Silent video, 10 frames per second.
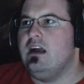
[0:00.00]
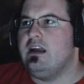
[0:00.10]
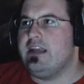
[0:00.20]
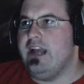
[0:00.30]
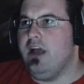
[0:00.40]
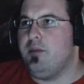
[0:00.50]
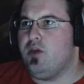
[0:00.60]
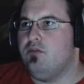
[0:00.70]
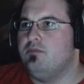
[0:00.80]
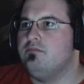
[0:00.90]
Can I help
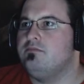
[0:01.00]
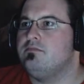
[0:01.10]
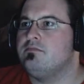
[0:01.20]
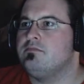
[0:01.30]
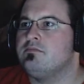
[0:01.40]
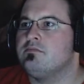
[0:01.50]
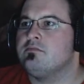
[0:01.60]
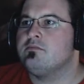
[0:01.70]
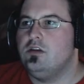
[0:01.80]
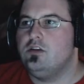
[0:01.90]
you?
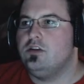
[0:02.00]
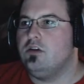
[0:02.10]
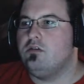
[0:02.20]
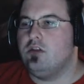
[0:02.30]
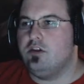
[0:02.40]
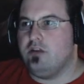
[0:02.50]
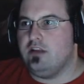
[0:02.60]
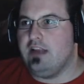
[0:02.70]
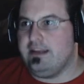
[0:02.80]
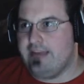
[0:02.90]
Are you
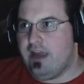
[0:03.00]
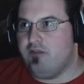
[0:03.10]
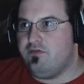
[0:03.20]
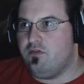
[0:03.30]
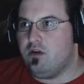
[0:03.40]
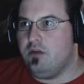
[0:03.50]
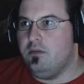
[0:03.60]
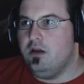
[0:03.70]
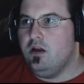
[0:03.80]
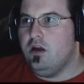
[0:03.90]
gonna lie down for
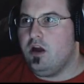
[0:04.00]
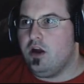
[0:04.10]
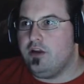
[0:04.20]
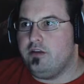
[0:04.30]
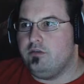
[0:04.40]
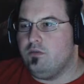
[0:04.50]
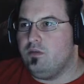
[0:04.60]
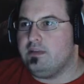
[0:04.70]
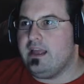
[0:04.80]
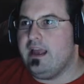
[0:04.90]
him?
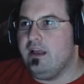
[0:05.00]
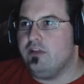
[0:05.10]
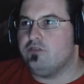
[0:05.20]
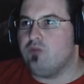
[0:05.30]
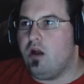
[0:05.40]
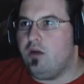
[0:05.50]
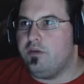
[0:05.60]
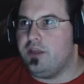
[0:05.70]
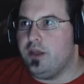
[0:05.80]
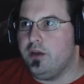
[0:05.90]
What the hell is wrong
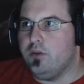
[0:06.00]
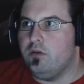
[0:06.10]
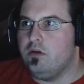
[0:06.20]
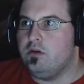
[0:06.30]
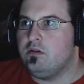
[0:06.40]
with you?